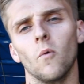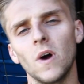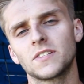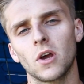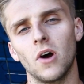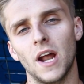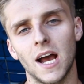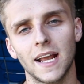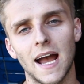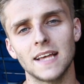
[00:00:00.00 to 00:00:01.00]
What's going
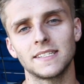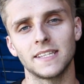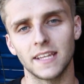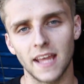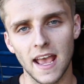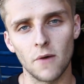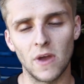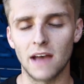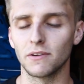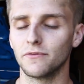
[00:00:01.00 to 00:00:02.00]
on, guys? Today we
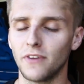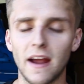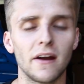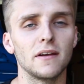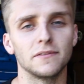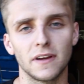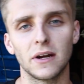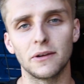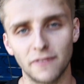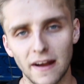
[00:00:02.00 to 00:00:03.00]
have a
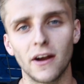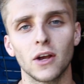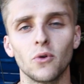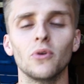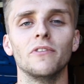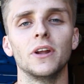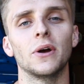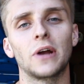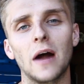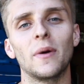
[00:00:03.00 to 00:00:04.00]
very cool
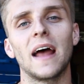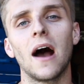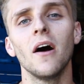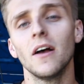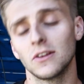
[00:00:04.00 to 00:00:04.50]
video coming out.